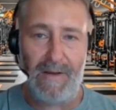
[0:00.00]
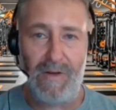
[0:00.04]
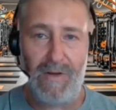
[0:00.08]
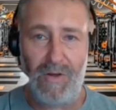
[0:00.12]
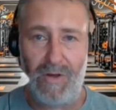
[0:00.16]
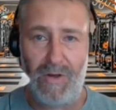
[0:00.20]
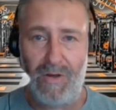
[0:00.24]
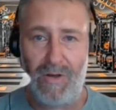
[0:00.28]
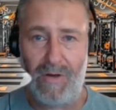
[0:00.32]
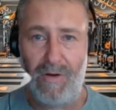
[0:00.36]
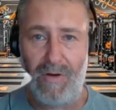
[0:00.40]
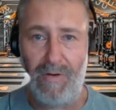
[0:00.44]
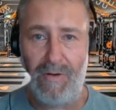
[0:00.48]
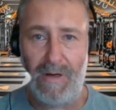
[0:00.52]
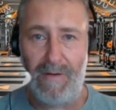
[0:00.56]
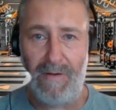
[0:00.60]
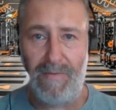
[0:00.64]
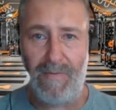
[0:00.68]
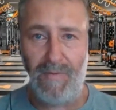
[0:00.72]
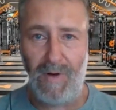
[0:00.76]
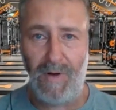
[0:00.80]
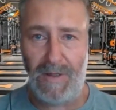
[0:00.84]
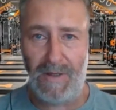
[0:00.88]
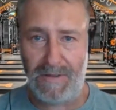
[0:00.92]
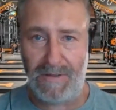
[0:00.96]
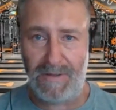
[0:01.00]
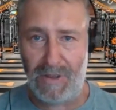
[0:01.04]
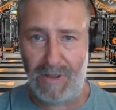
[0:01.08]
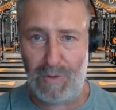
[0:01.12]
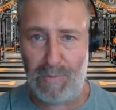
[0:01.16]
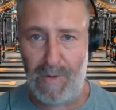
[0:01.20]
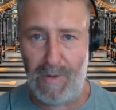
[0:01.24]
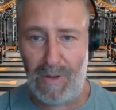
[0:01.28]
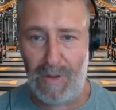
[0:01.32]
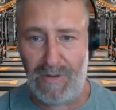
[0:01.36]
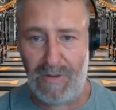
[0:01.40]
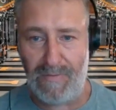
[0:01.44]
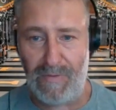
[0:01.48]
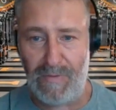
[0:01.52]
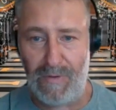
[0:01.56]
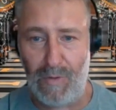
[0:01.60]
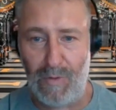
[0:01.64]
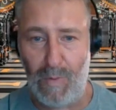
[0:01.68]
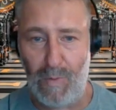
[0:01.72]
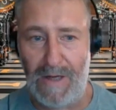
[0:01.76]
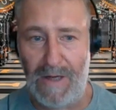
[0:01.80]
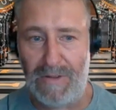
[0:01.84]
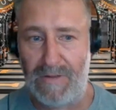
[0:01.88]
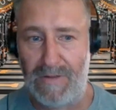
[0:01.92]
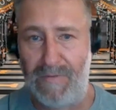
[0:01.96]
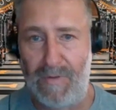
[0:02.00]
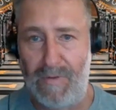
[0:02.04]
and you can go really fast and explosive for the weights.